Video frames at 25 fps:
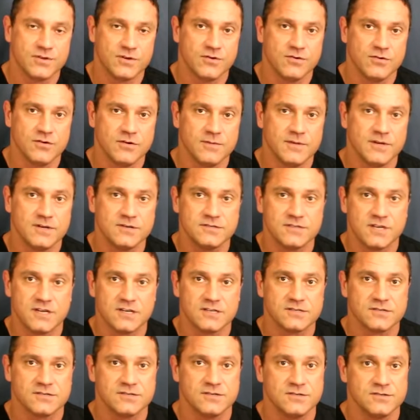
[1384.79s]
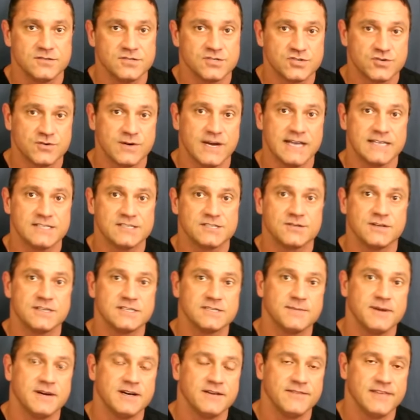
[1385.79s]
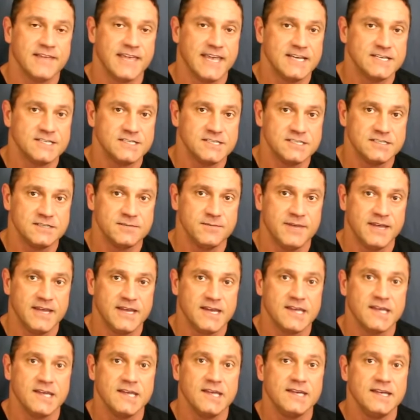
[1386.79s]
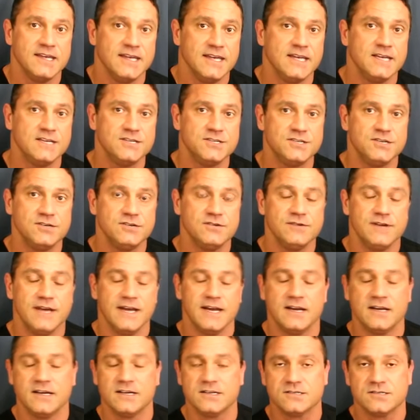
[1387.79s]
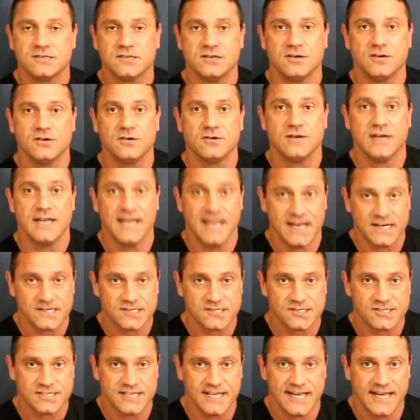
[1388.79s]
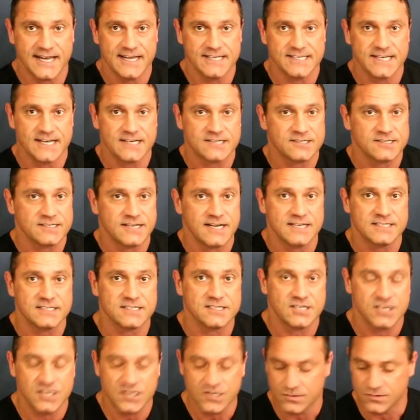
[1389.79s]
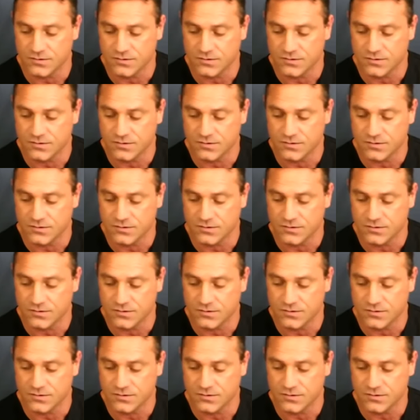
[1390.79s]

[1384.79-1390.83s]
with the hormones, also to stress. Stress modification is a big issue, and also exercise. Exercise is